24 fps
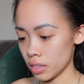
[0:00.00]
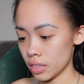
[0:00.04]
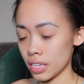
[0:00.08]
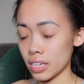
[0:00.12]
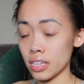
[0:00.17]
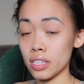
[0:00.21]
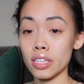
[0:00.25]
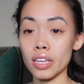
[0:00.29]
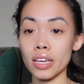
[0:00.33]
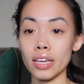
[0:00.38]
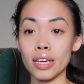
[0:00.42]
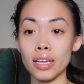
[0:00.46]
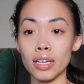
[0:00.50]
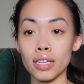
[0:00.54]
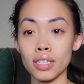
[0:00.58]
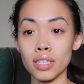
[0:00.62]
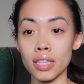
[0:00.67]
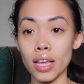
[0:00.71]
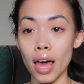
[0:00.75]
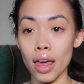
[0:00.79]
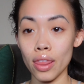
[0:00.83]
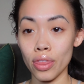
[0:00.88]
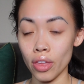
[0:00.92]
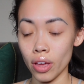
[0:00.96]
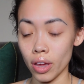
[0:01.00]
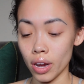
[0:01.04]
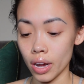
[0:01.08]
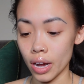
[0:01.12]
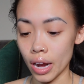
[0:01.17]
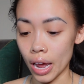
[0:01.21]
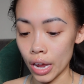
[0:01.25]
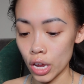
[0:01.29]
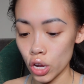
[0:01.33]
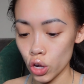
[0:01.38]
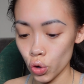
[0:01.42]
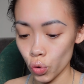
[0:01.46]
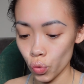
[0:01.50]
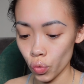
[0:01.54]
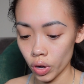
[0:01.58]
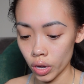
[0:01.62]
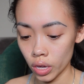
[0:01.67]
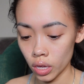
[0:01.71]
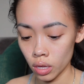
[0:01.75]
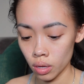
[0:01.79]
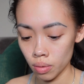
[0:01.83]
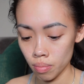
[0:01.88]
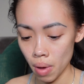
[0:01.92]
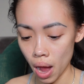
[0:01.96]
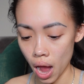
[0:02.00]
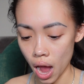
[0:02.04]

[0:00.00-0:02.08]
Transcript: This is the night cream.